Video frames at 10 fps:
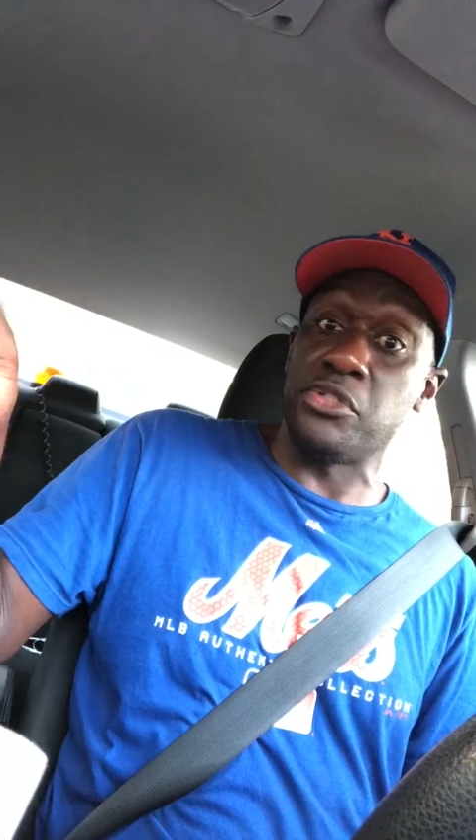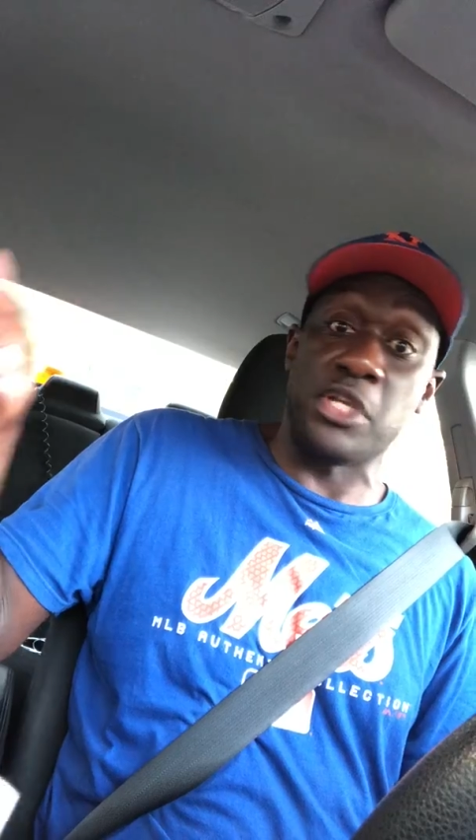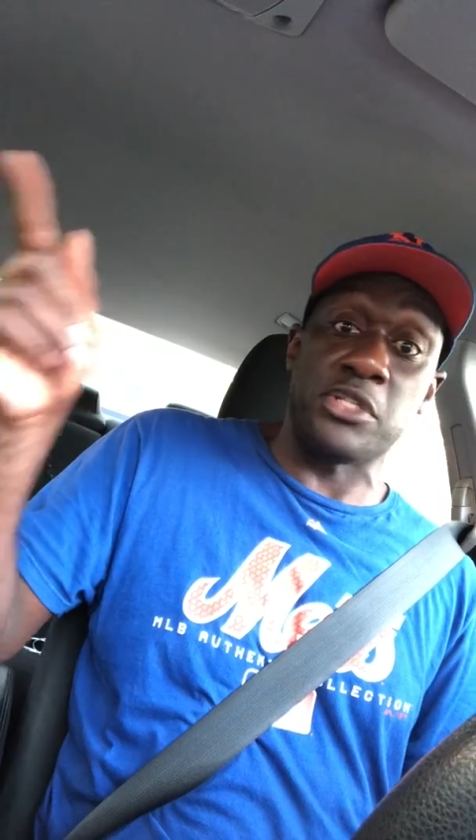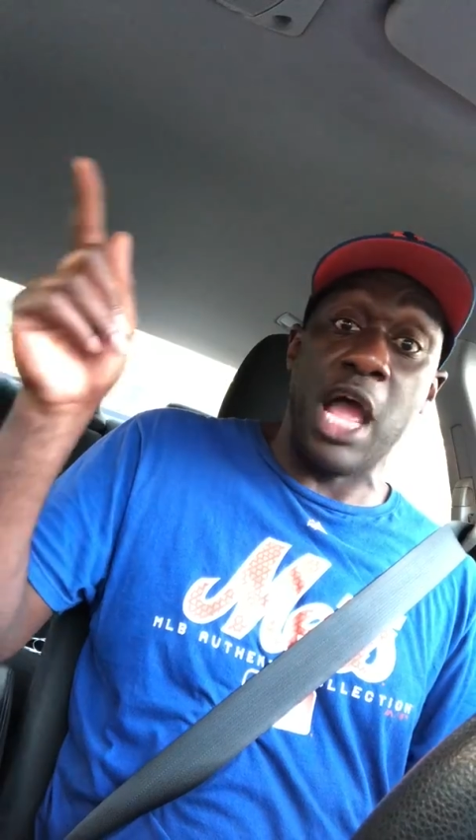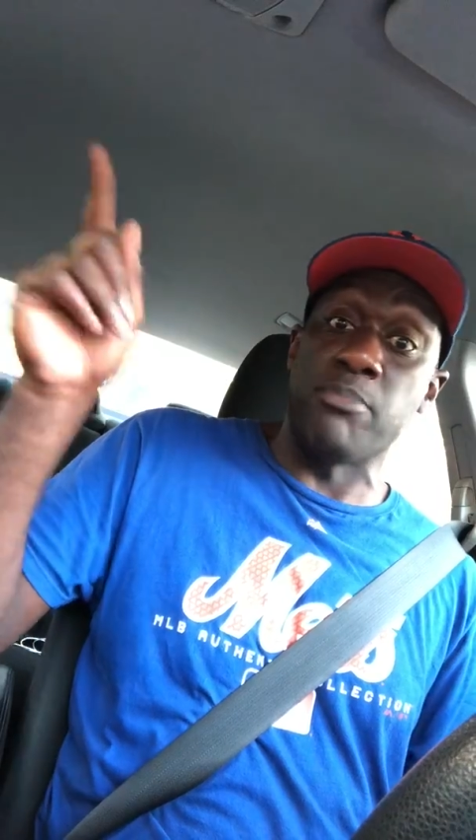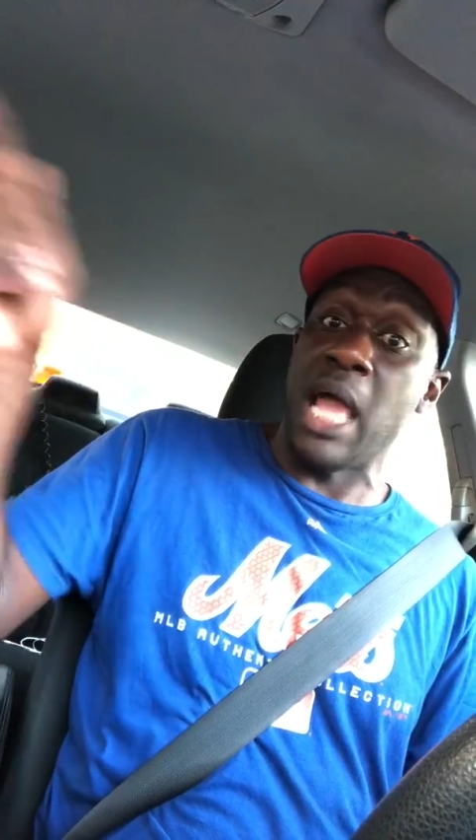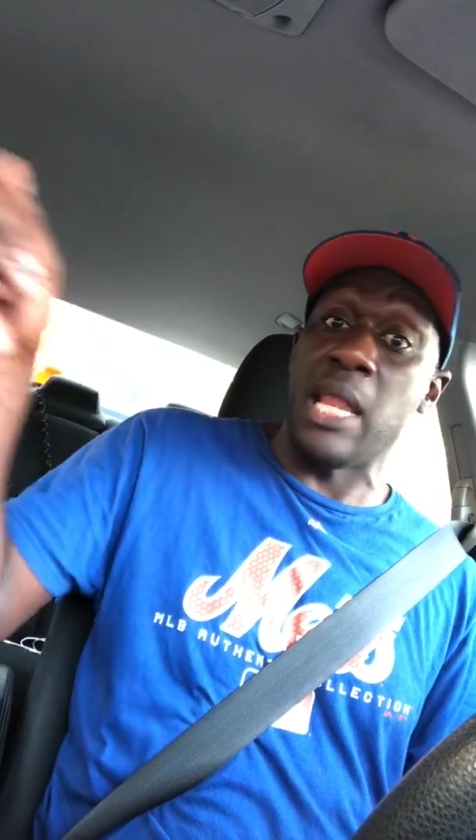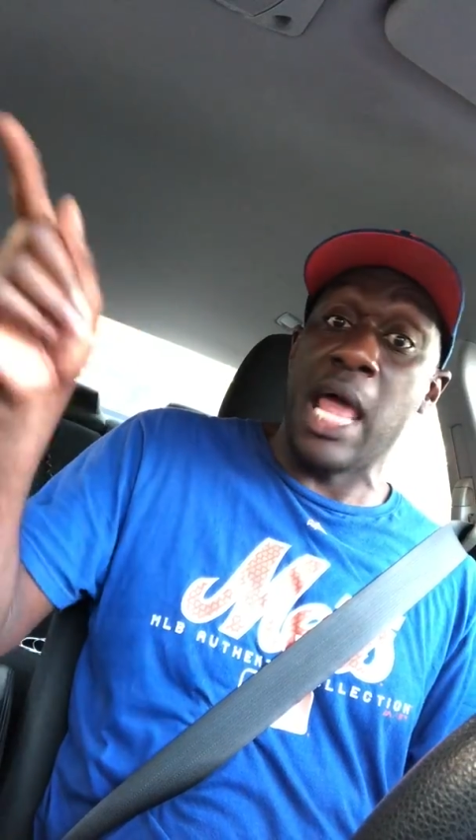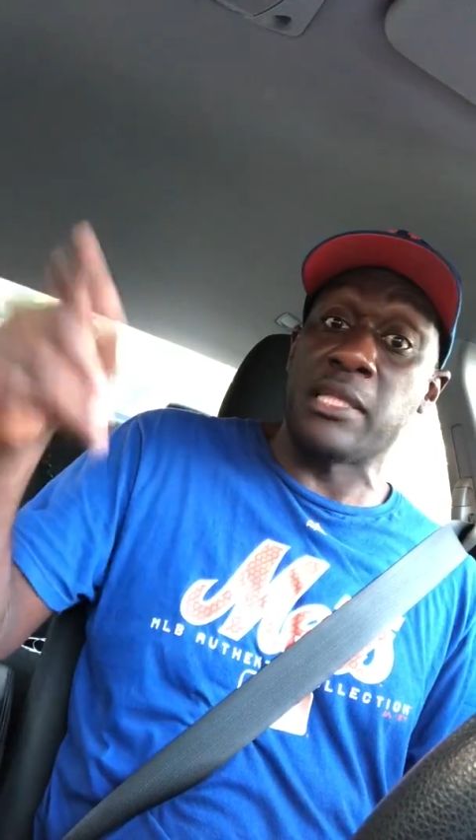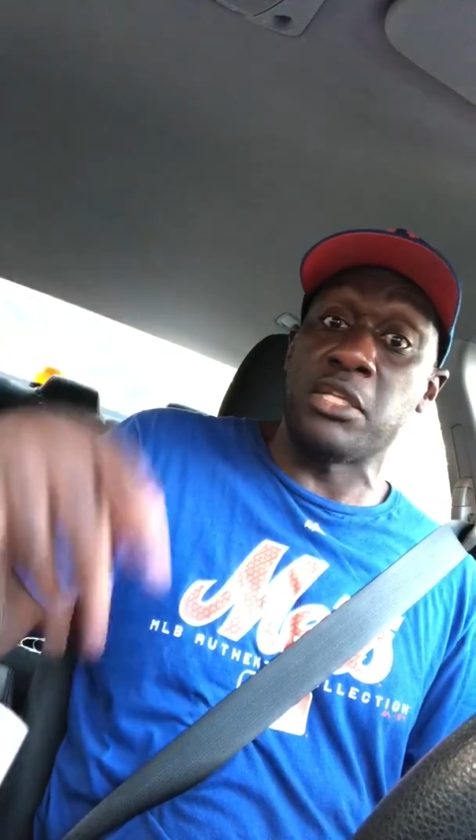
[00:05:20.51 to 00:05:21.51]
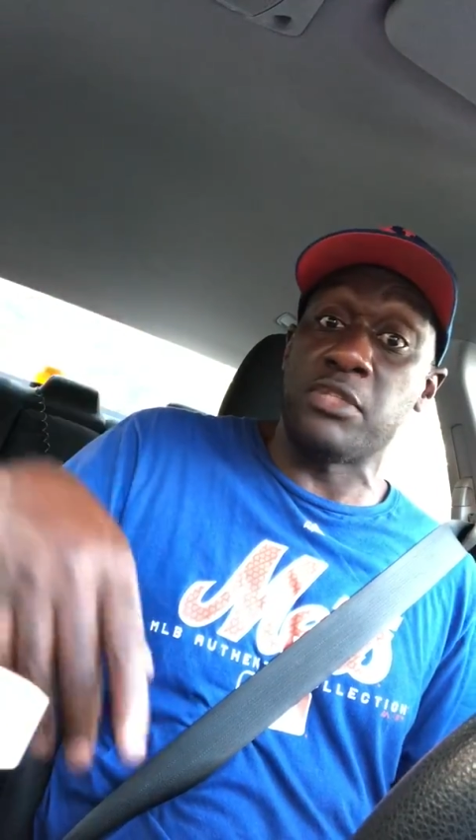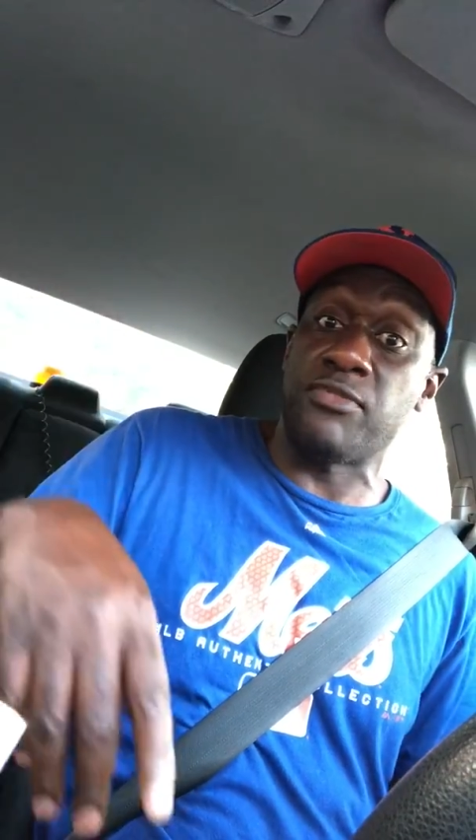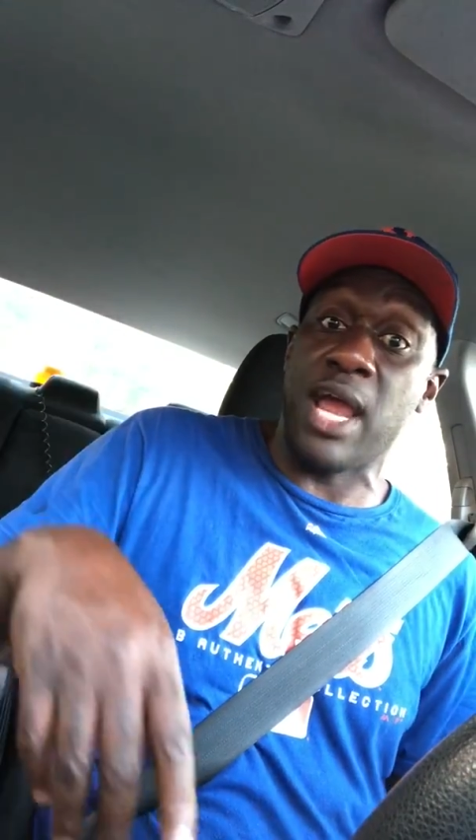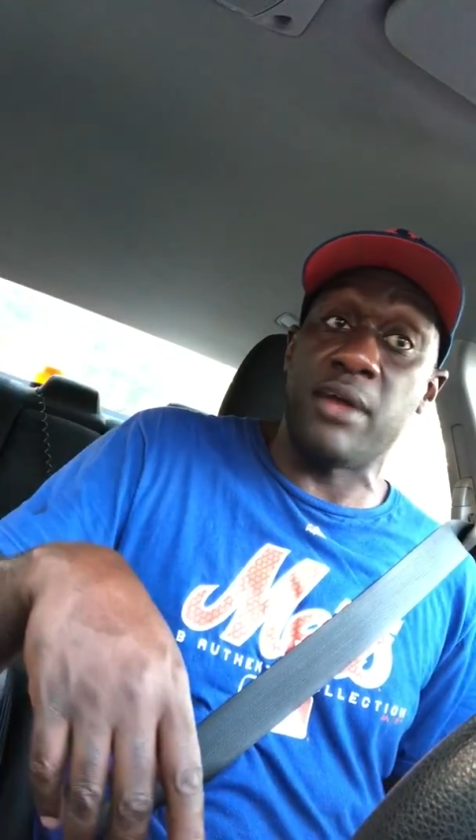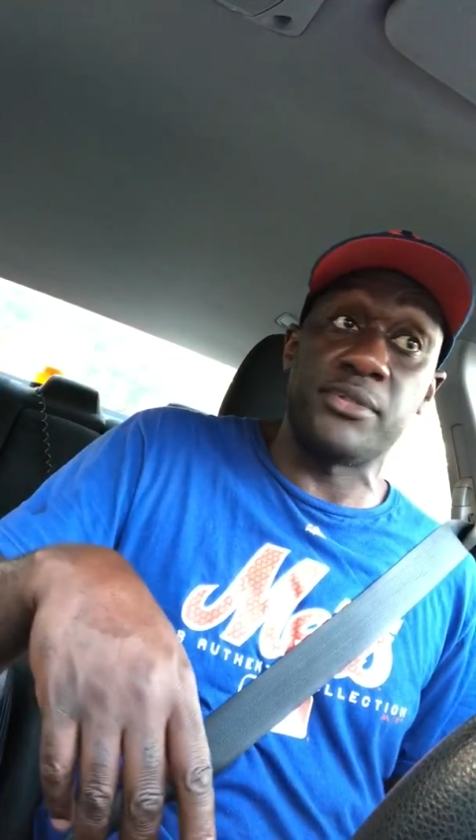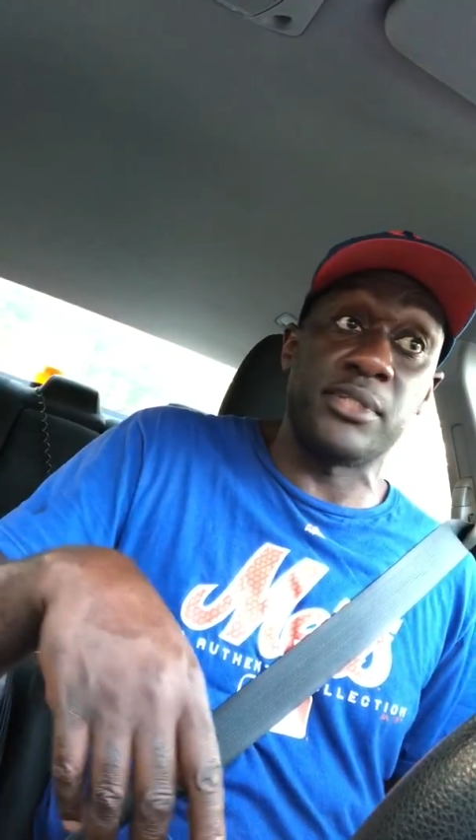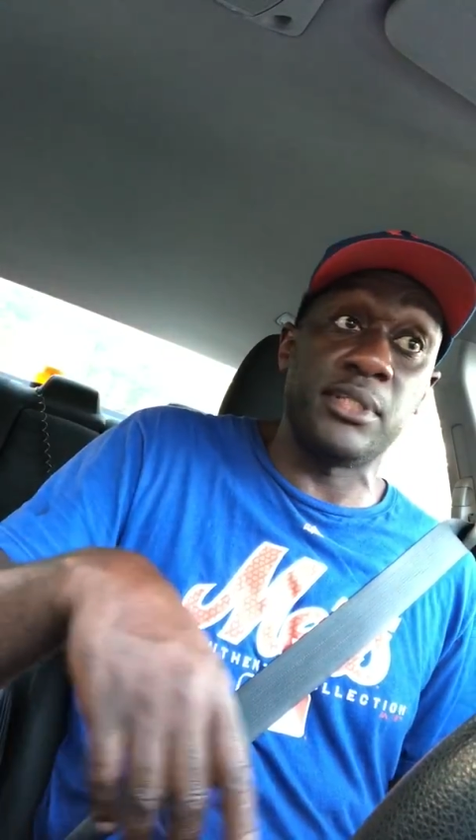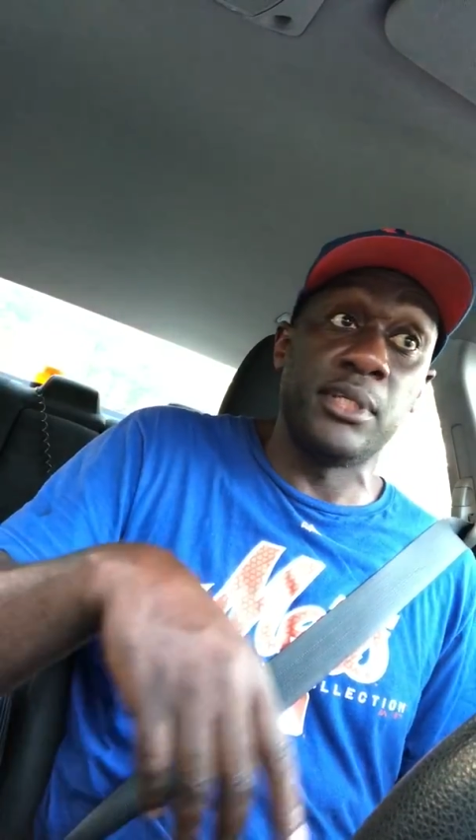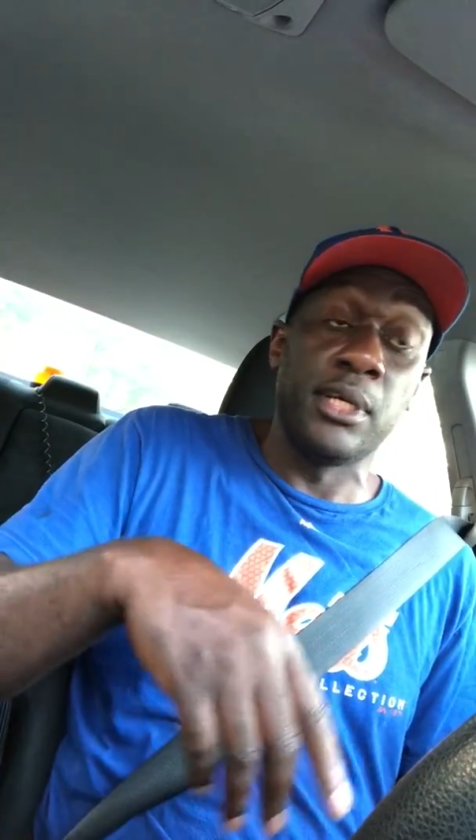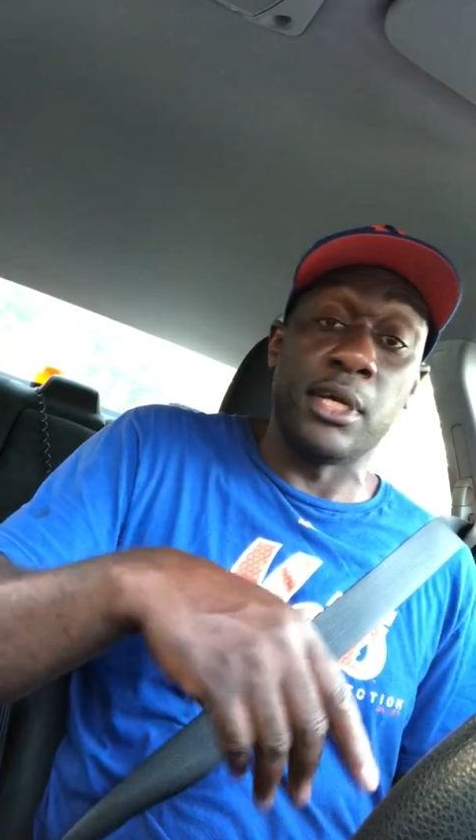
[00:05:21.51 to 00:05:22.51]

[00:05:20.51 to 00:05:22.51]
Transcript: He says, "I'm not like this Pharisee.